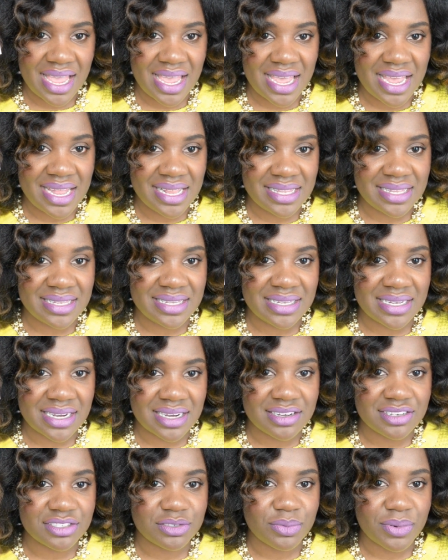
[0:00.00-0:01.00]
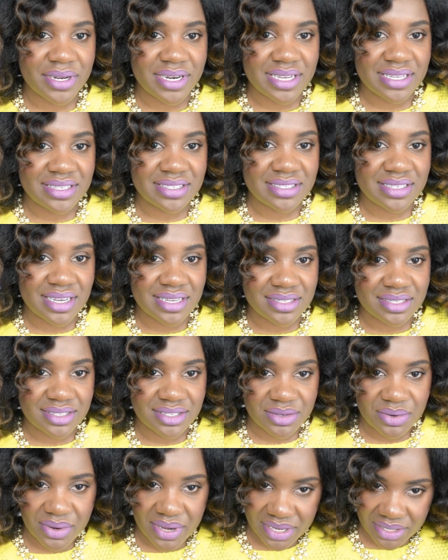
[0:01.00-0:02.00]
It does what it says
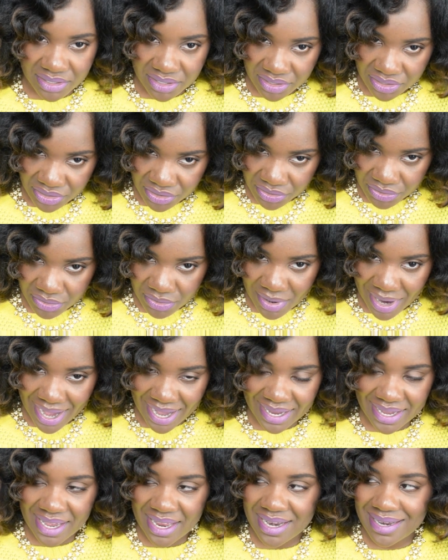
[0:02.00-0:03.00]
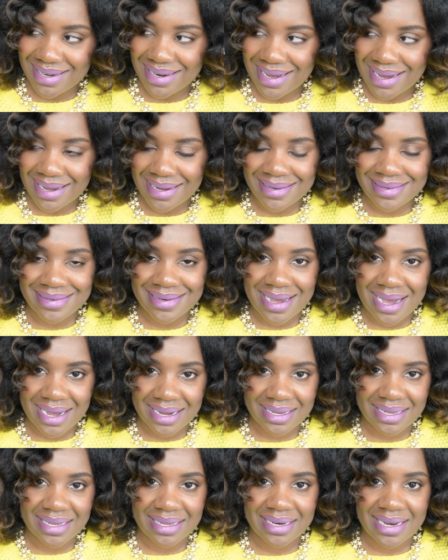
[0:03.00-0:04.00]
it's going to do. I cannot
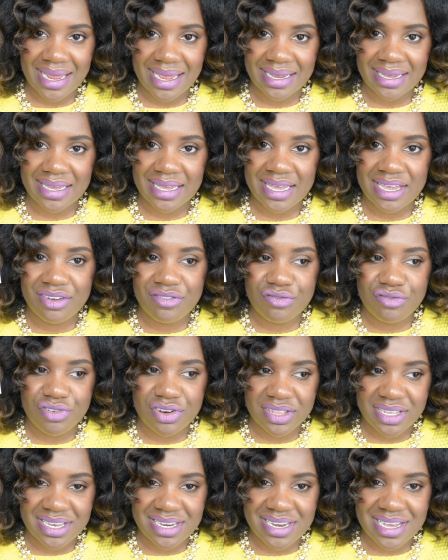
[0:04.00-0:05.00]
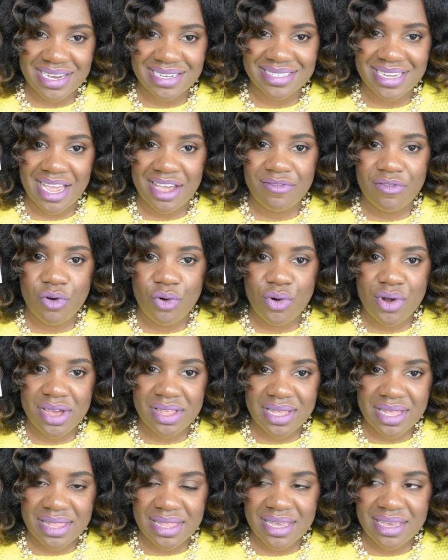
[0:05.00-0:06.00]
knock it. Like, it really does. I have
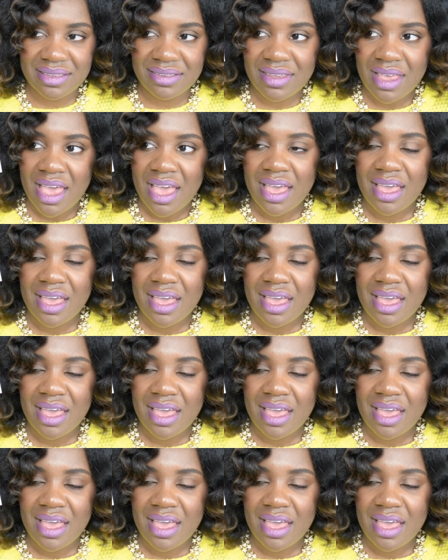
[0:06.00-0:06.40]
oily lids.